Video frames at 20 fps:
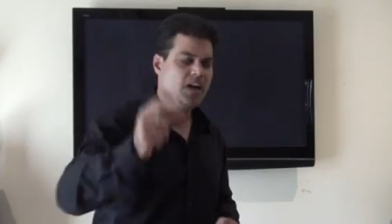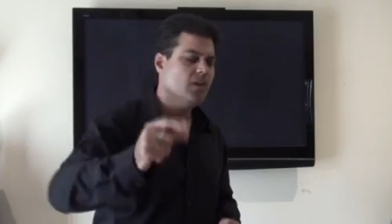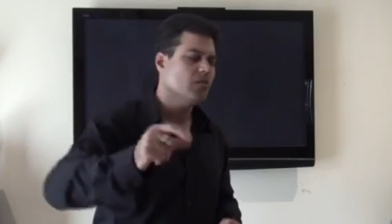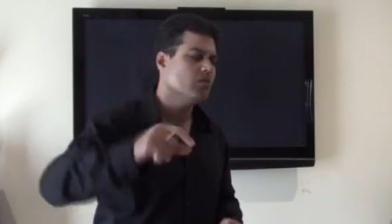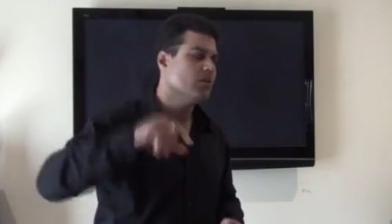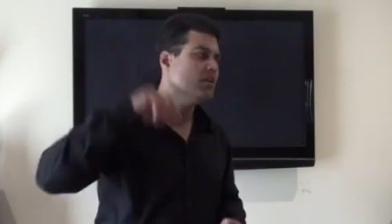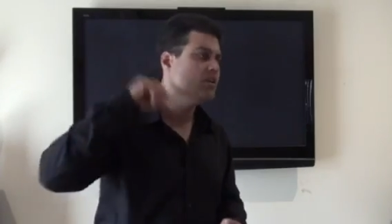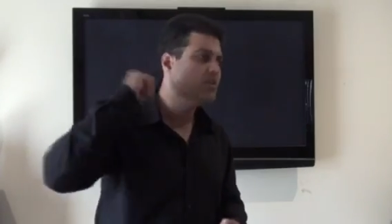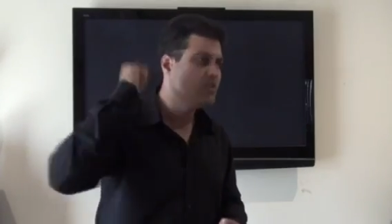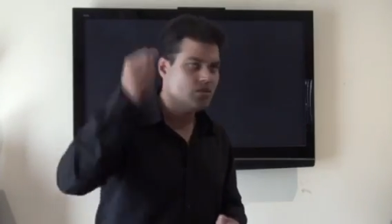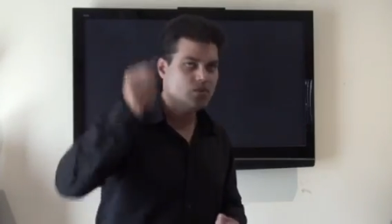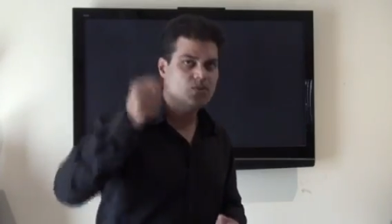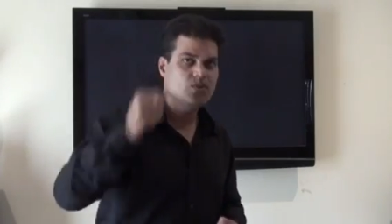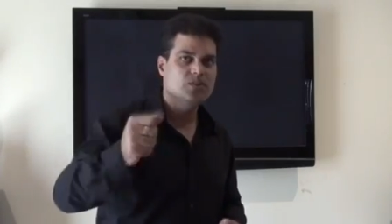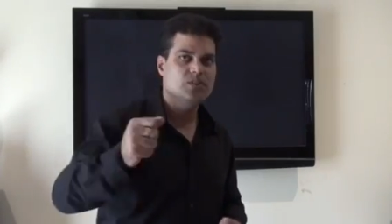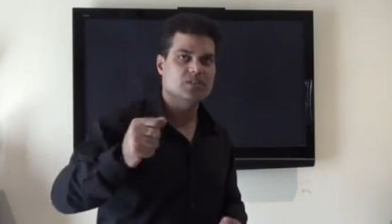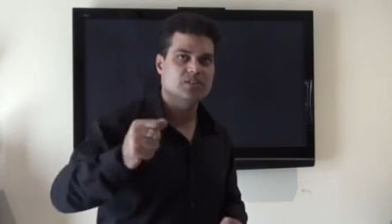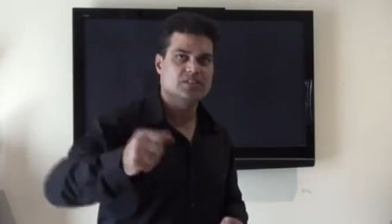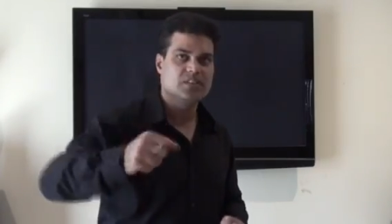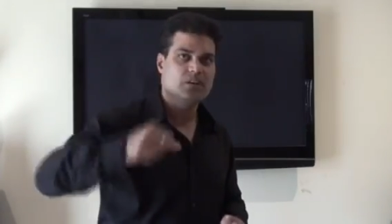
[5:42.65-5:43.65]
I'm going to
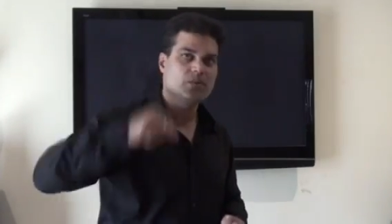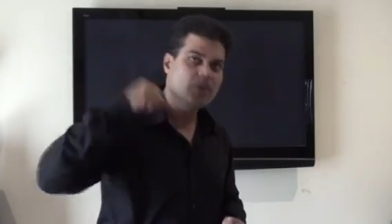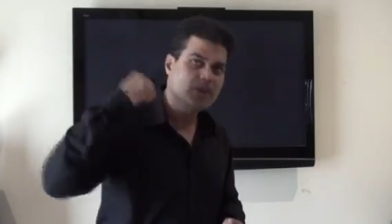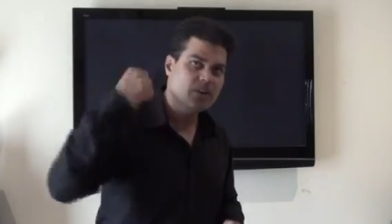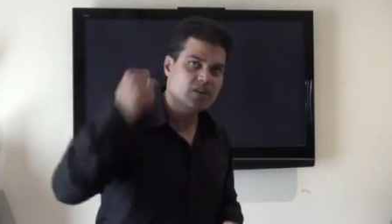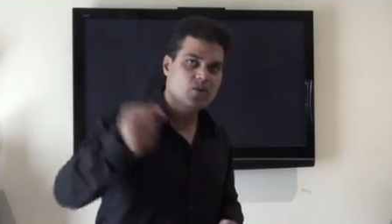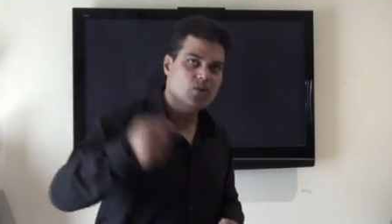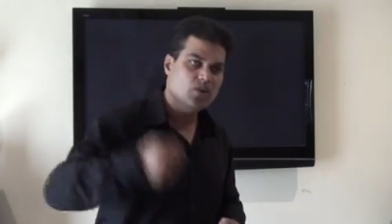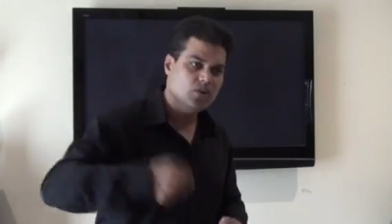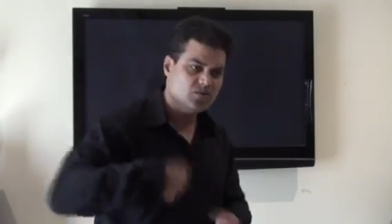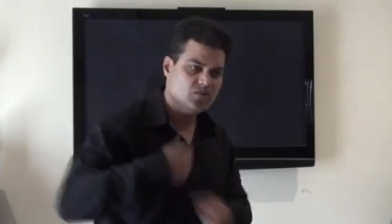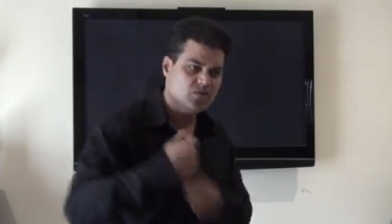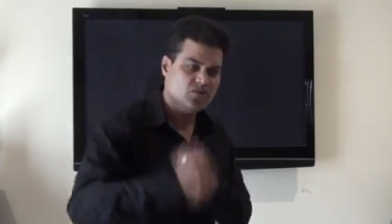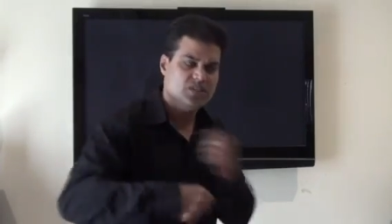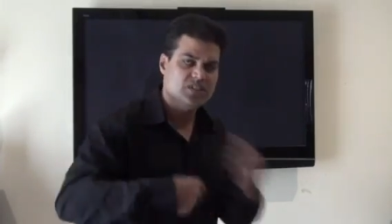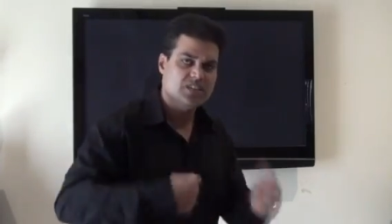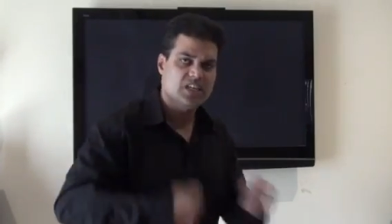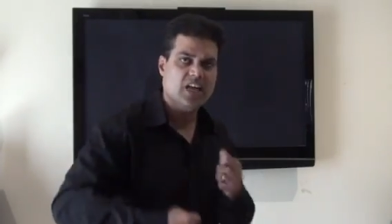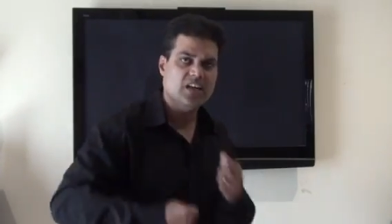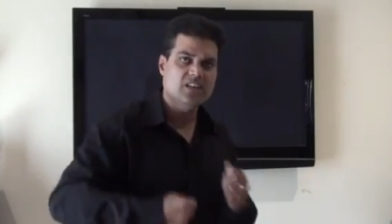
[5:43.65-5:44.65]
do this, I'm going to go
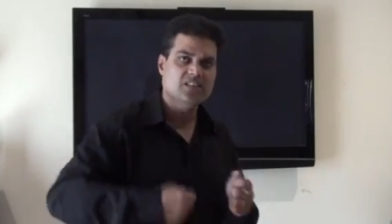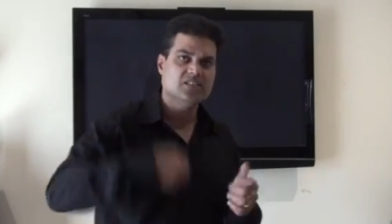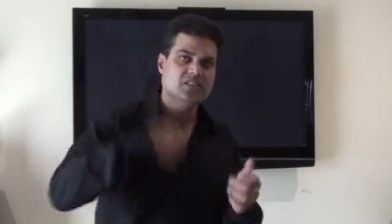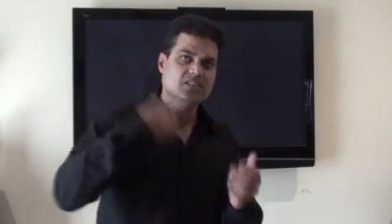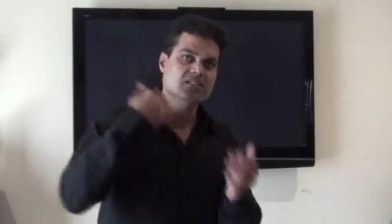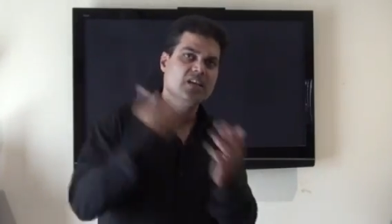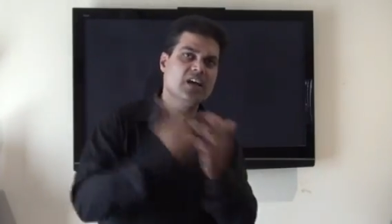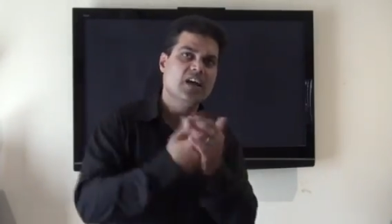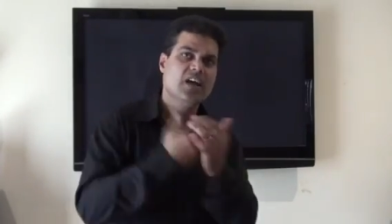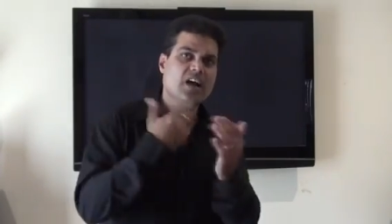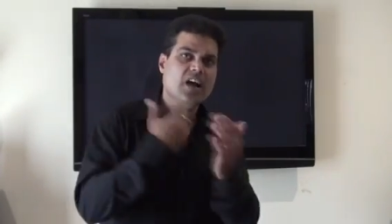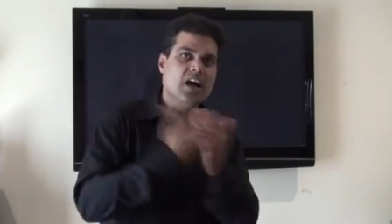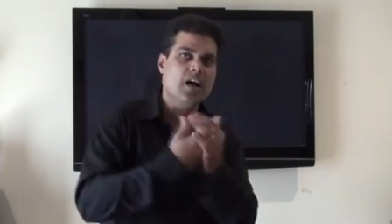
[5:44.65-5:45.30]
through the challenges,